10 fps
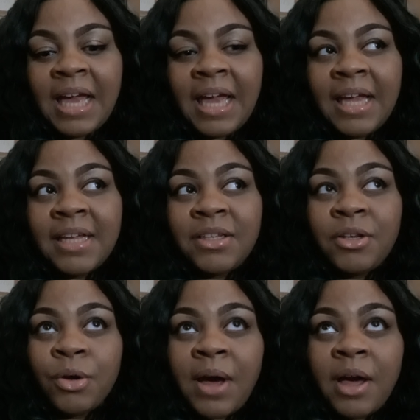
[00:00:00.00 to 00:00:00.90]
And you
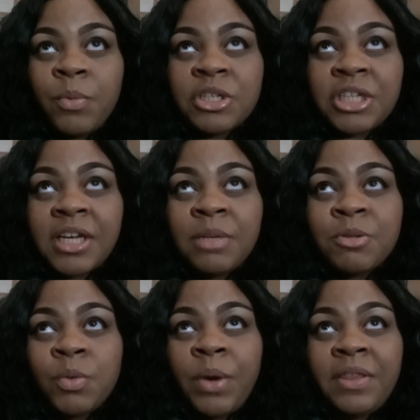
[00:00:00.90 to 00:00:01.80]
know, I wish I, it
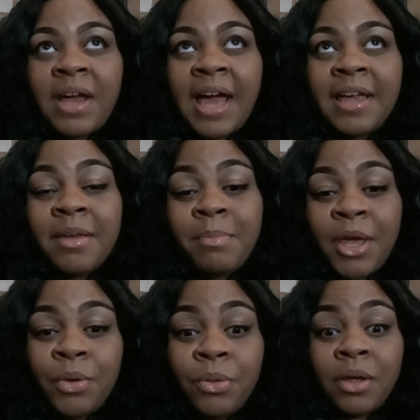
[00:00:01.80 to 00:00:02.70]
was a way that I can
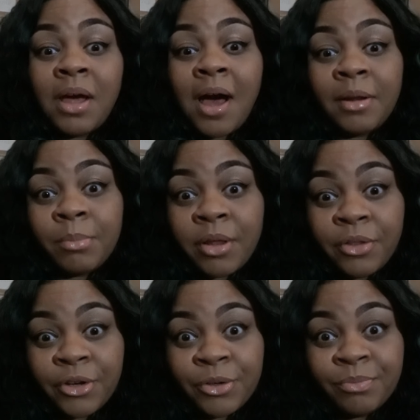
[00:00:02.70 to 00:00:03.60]
make
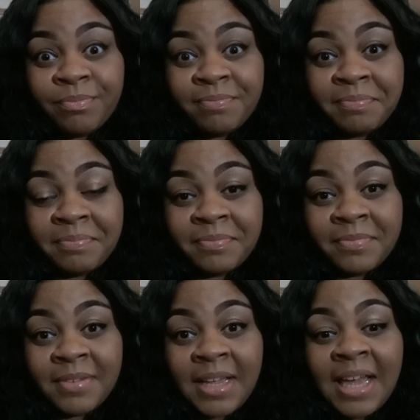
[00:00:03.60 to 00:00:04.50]
godmother
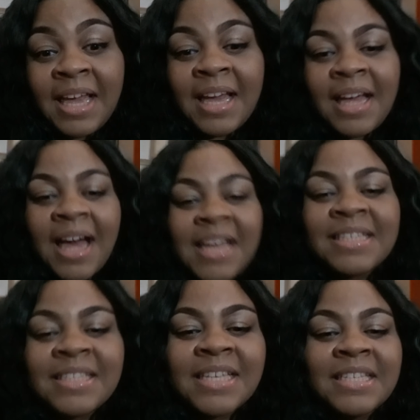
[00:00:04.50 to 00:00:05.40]

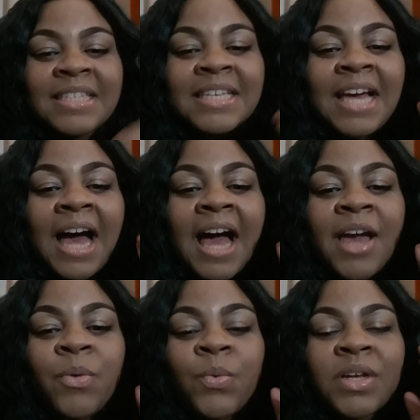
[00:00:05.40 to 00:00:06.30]
Guys, this
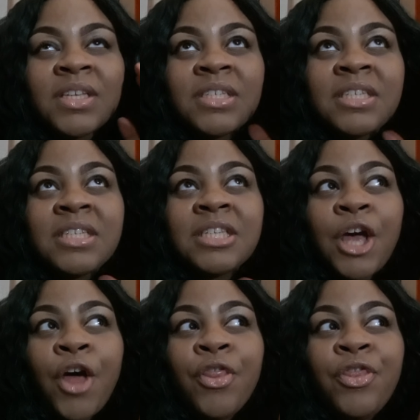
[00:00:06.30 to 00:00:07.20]
guy was
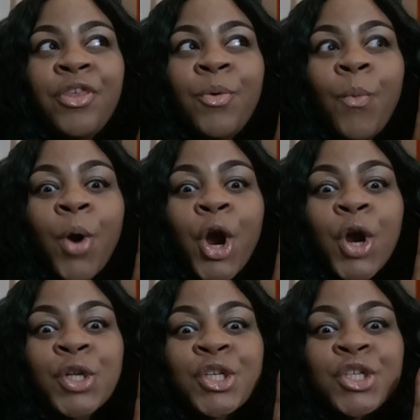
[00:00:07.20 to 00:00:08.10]
the
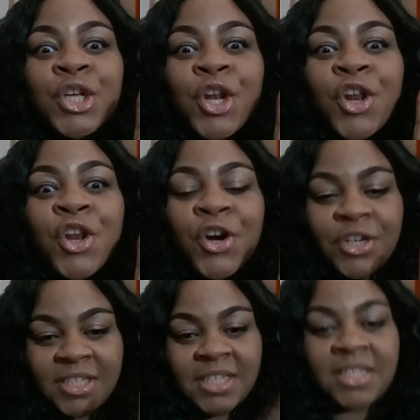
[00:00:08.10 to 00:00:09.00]
worst
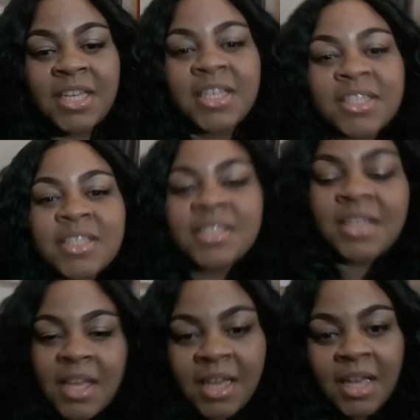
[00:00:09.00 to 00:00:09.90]
narcissist.
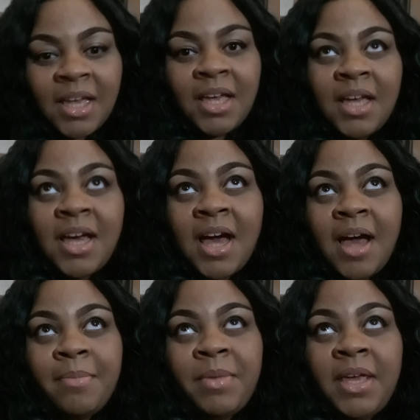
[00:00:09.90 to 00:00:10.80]

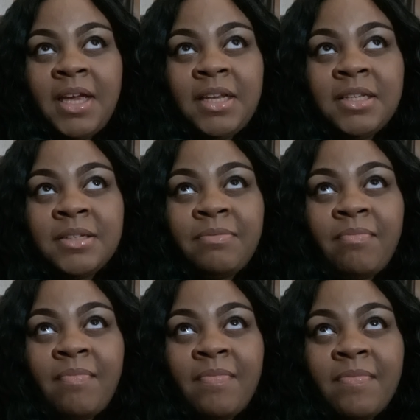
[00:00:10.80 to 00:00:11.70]
I mean,
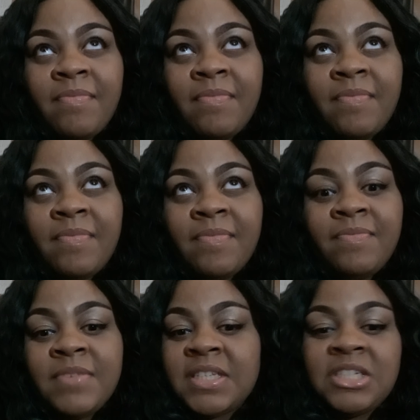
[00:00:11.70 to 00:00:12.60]

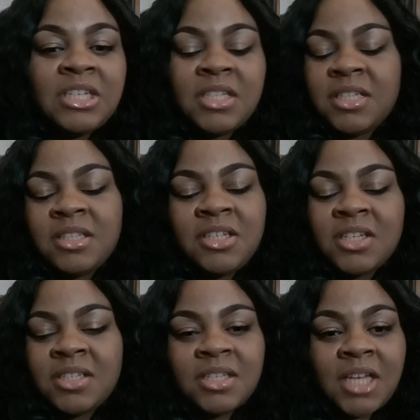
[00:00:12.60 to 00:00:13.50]
just just
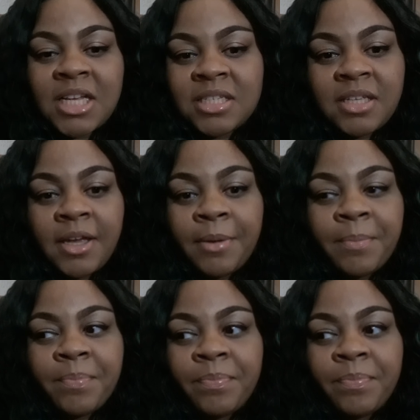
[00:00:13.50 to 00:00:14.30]
just disgusting.